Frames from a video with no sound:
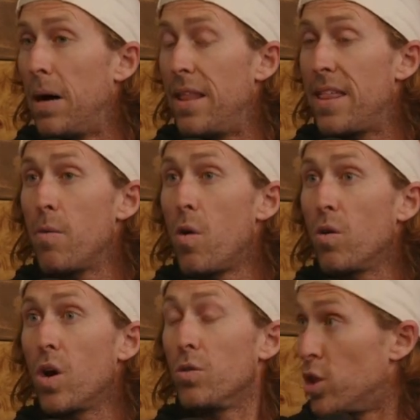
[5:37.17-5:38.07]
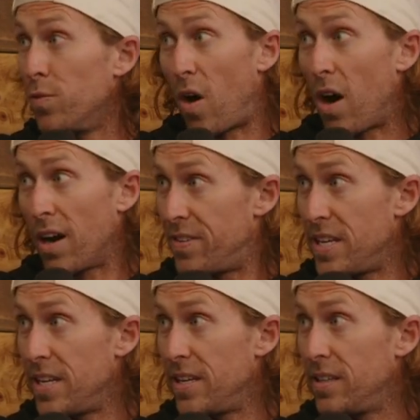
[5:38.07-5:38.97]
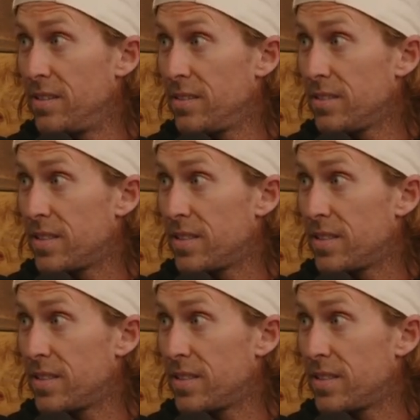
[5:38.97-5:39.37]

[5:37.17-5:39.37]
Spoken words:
But they won't go too far if he